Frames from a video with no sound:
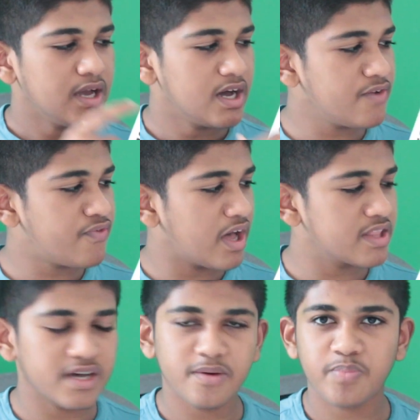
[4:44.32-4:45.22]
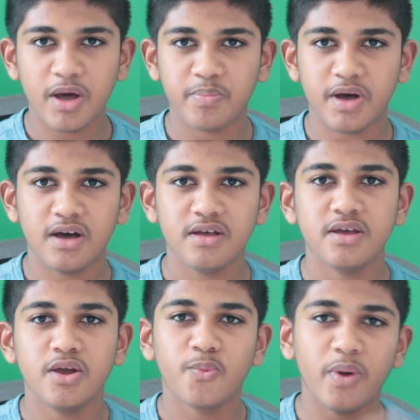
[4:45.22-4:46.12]
her father, Papa,
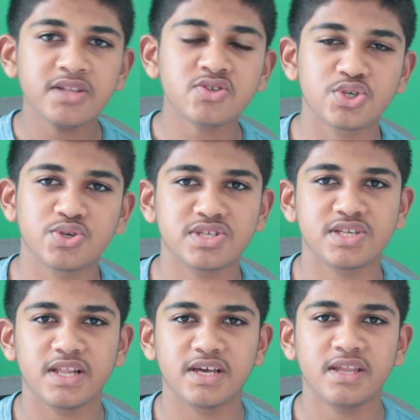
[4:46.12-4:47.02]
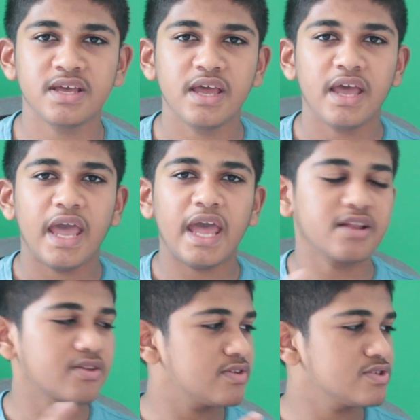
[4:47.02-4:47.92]
went to Switzerland
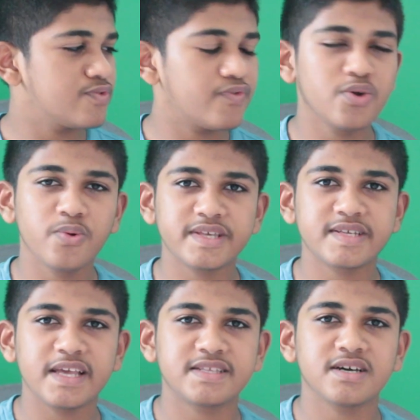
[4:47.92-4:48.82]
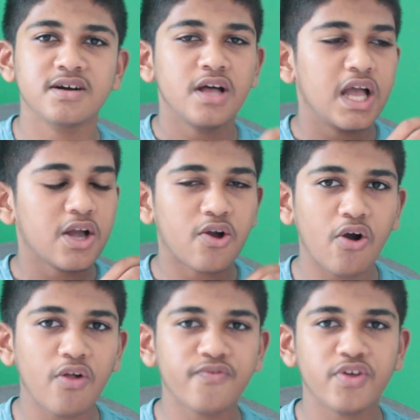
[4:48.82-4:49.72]
and a few weeks later
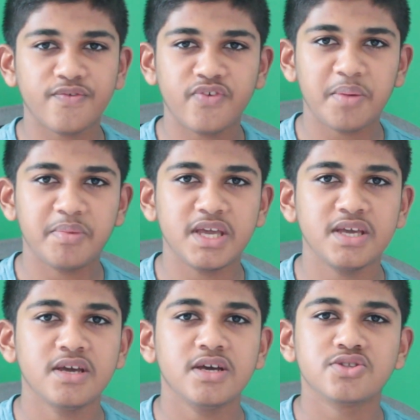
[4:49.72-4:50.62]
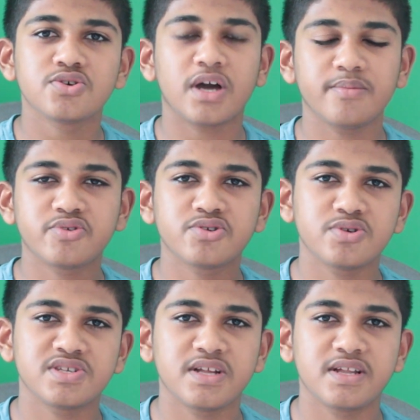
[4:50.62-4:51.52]
called for the family to come to
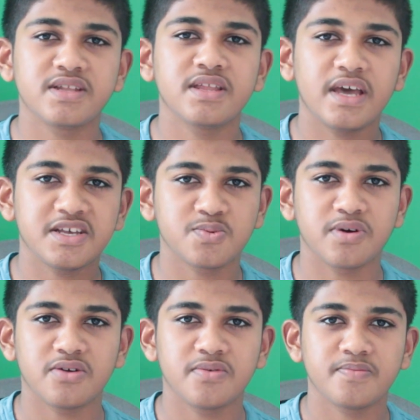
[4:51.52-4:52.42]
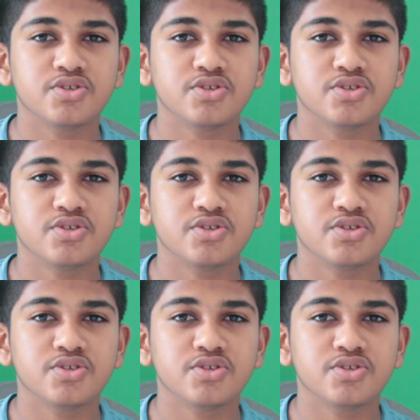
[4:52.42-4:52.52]
Switzerland as well.